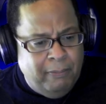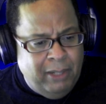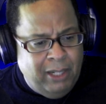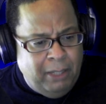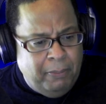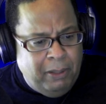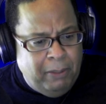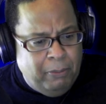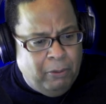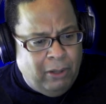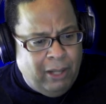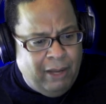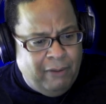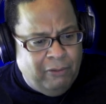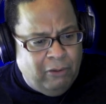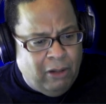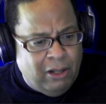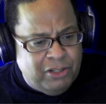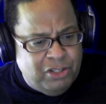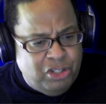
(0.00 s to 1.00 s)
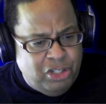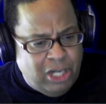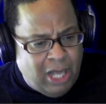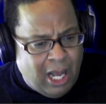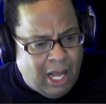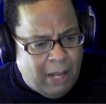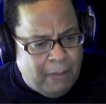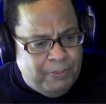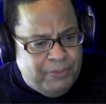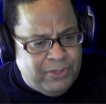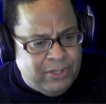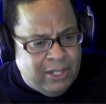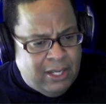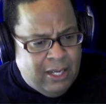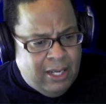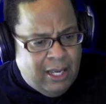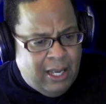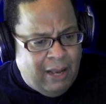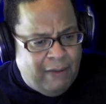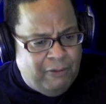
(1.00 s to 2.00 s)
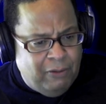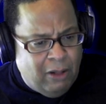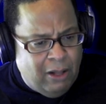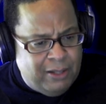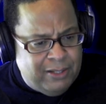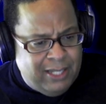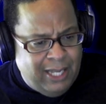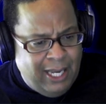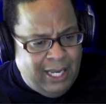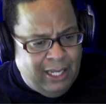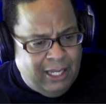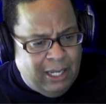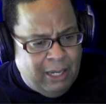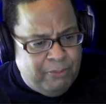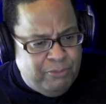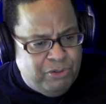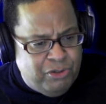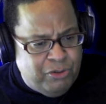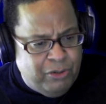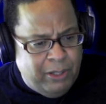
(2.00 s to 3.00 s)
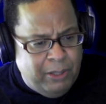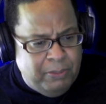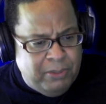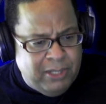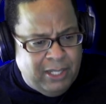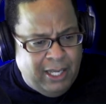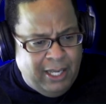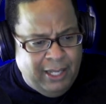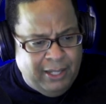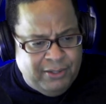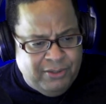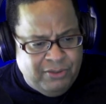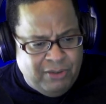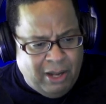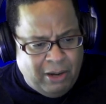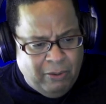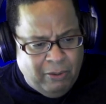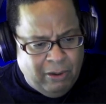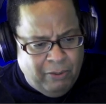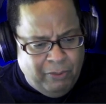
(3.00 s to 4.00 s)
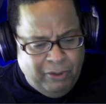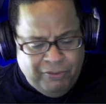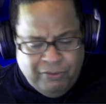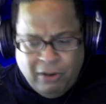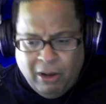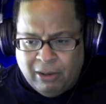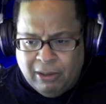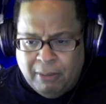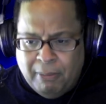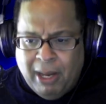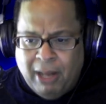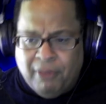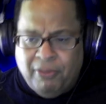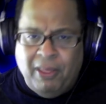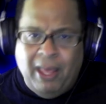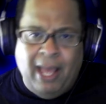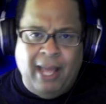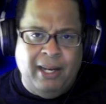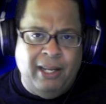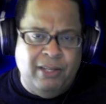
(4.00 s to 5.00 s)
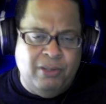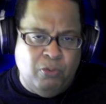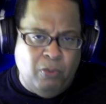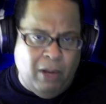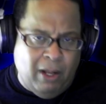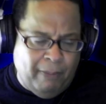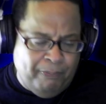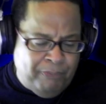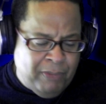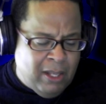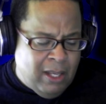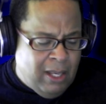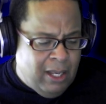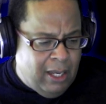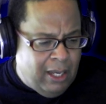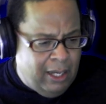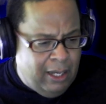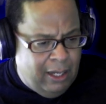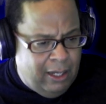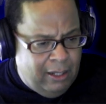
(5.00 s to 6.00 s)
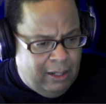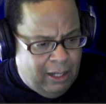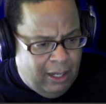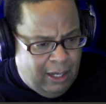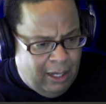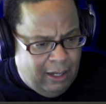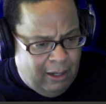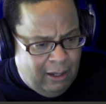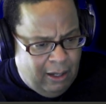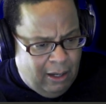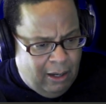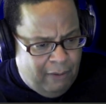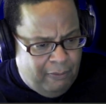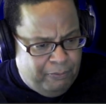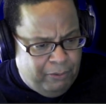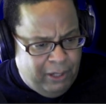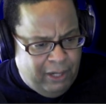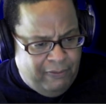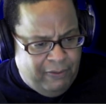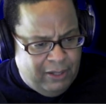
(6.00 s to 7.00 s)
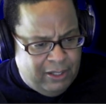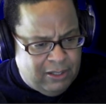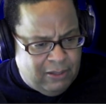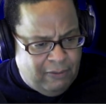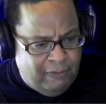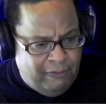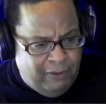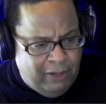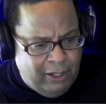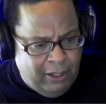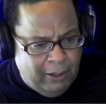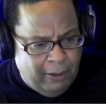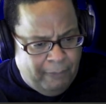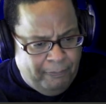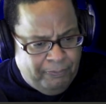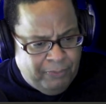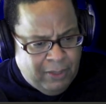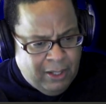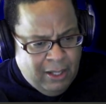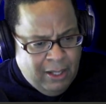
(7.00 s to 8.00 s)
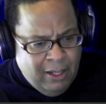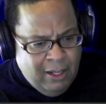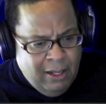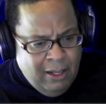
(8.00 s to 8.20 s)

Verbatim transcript: Many people have lost jobs, have lost income streams, etc. We've talked about that as well in a previous video.